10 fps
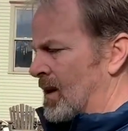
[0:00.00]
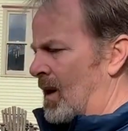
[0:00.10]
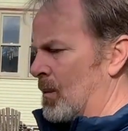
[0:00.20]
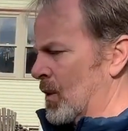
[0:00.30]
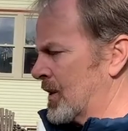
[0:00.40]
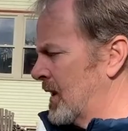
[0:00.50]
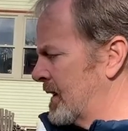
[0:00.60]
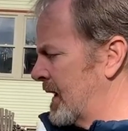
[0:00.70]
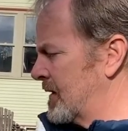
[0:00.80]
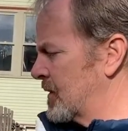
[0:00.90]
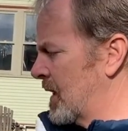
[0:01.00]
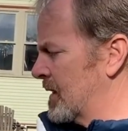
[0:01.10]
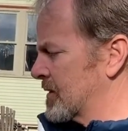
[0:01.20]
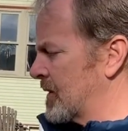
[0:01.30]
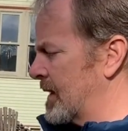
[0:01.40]
I'm working on the
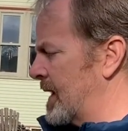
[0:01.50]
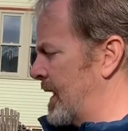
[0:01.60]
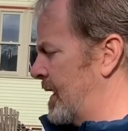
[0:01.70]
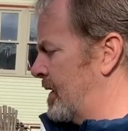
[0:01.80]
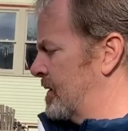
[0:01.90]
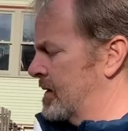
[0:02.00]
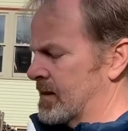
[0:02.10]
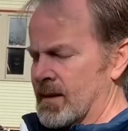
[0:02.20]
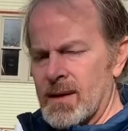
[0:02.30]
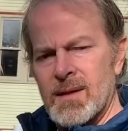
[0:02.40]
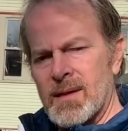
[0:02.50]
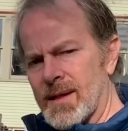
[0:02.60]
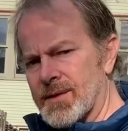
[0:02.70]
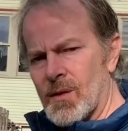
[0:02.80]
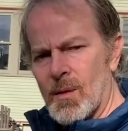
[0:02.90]
hydraulics right now.
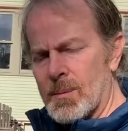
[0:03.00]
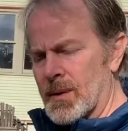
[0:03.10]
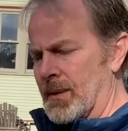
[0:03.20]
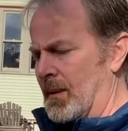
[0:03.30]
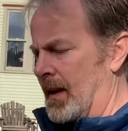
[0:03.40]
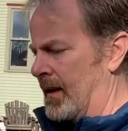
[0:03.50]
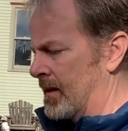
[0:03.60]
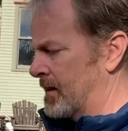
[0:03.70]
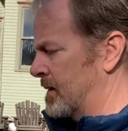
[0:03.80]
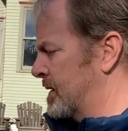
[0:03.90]
That's going pretty well,